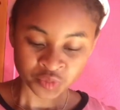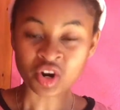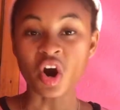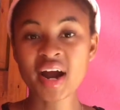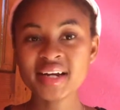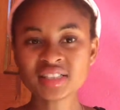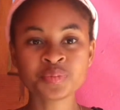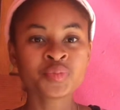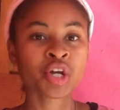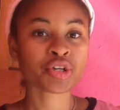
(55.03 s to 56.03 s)
All right,
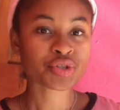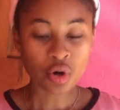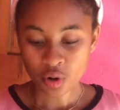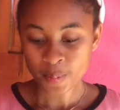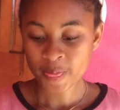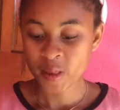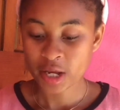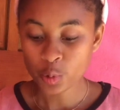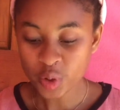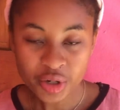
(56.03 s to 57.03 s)
so
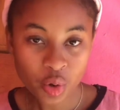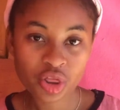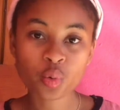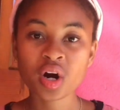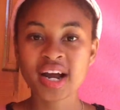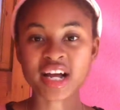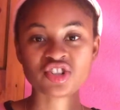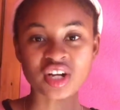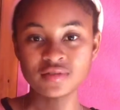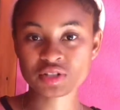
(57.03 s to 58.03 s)
we know the work and
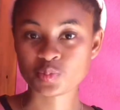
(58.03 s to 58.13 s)
travel